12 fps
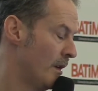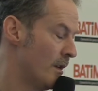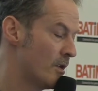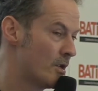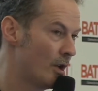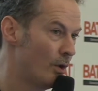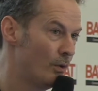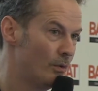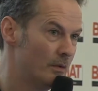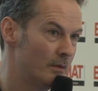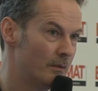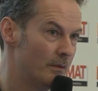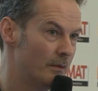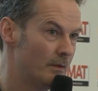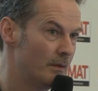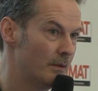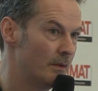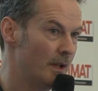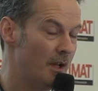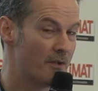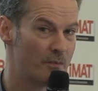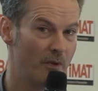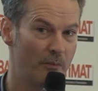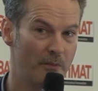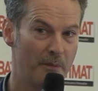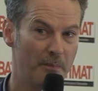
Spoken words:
So here's one we